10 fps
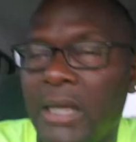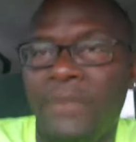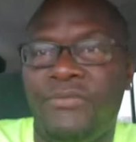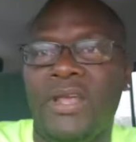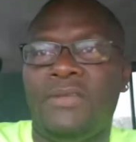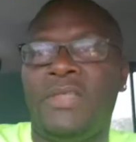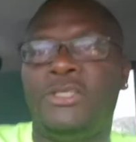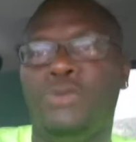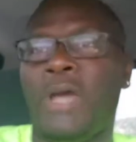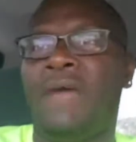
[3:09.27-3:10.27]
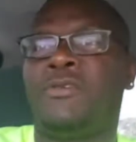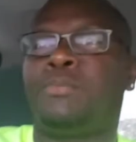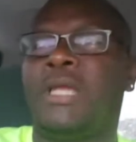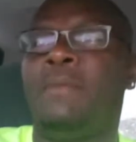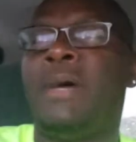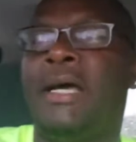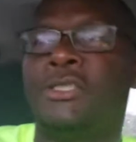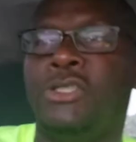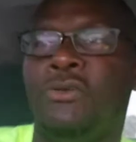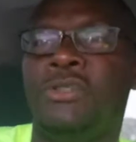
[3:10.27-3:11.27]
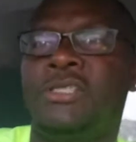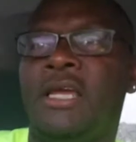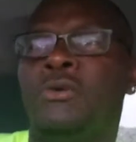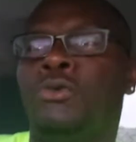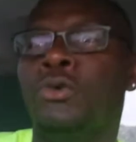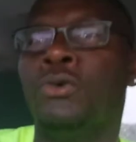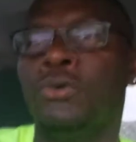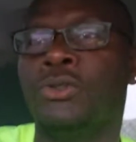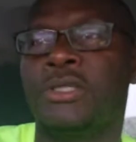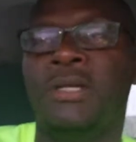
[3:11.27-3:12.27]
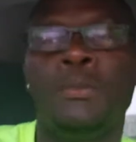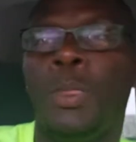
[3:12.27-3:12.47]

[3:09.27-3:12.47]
and think that you have to play by a certain set of rules, and